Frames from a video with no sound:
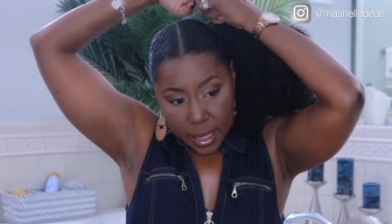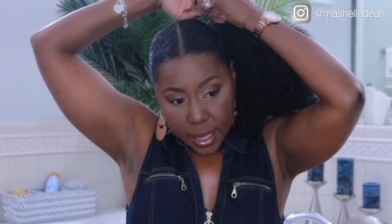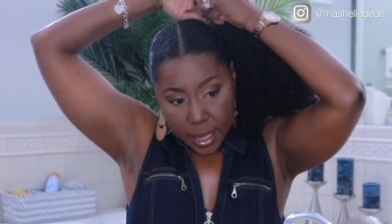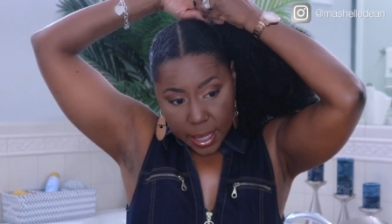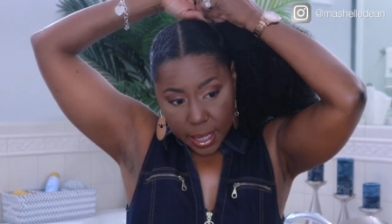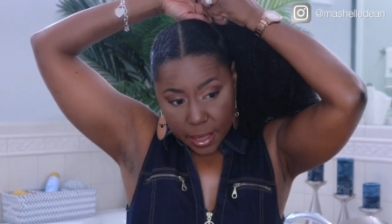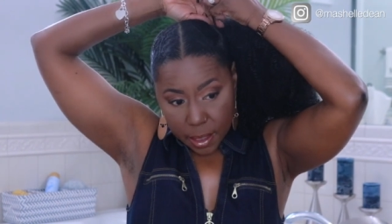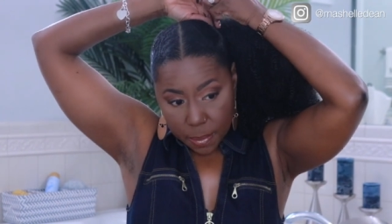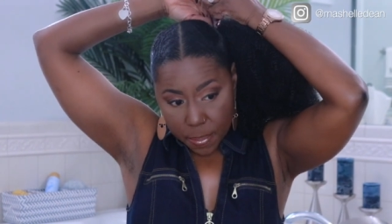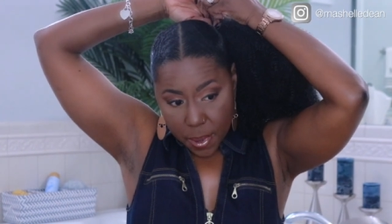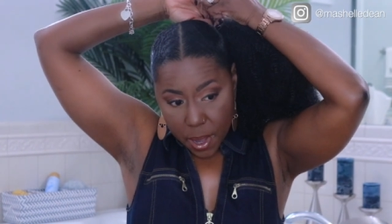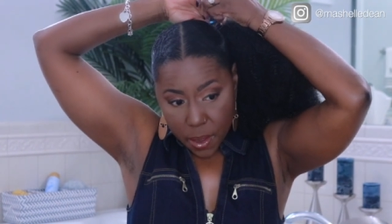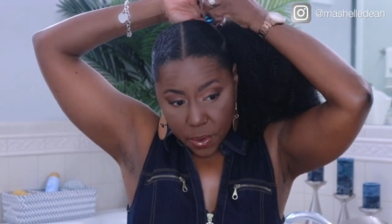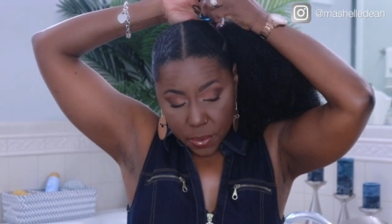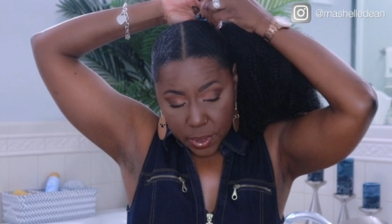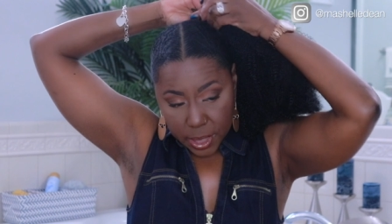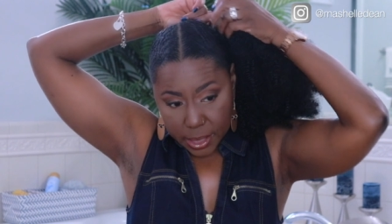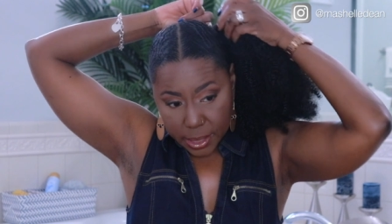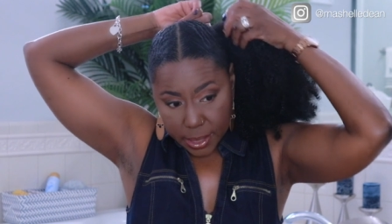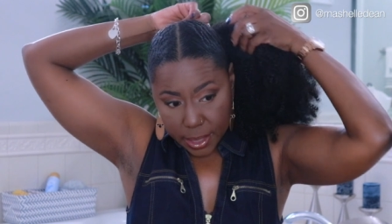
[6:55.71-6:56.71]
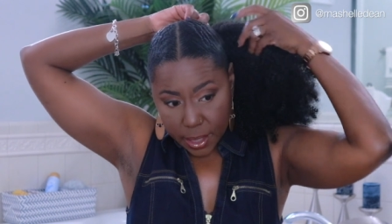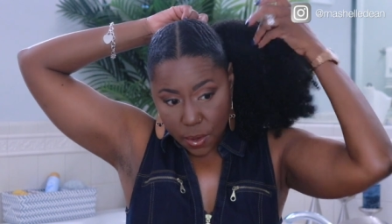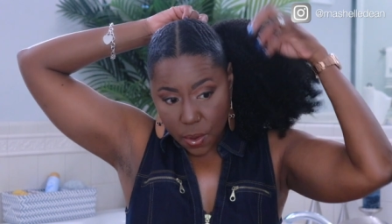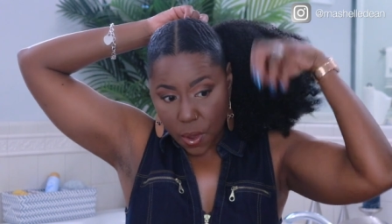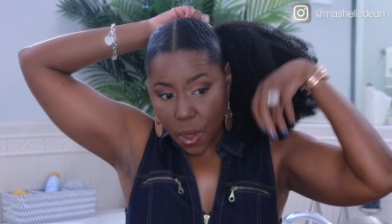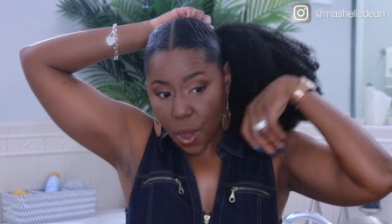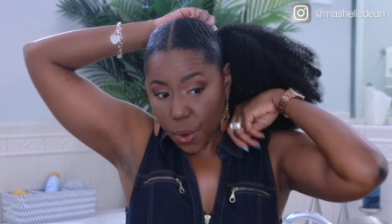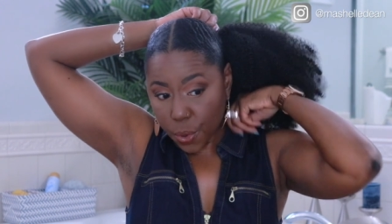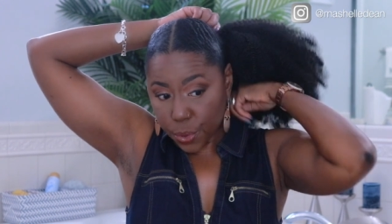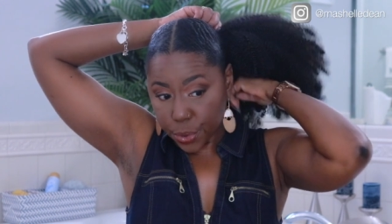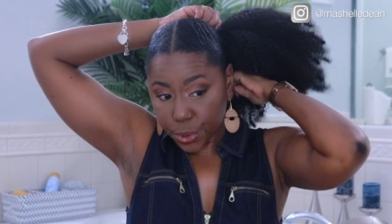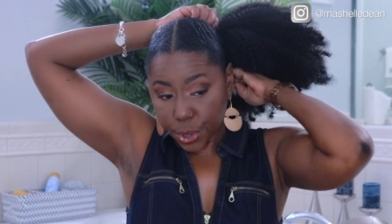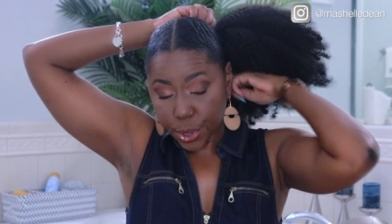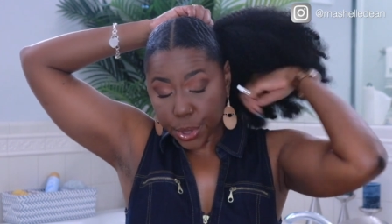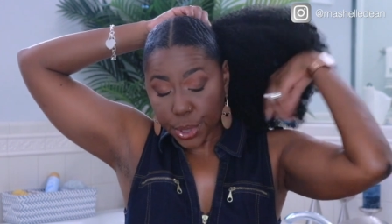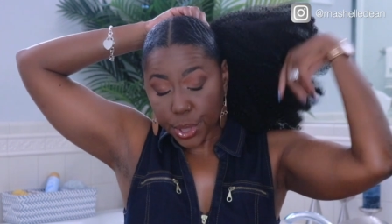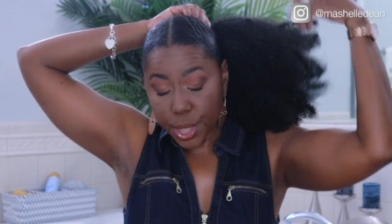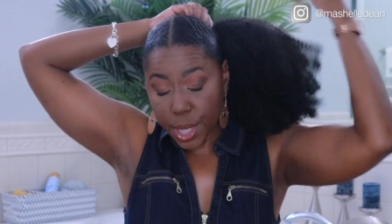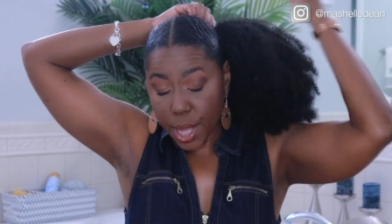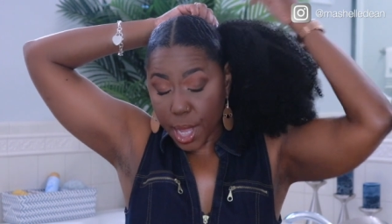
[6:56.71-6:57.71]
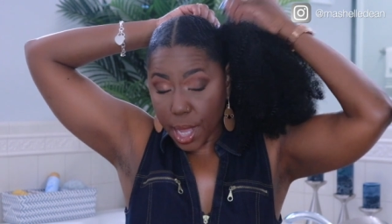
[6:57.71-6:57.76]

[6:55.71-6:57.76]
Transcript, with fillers: And the ponytail holder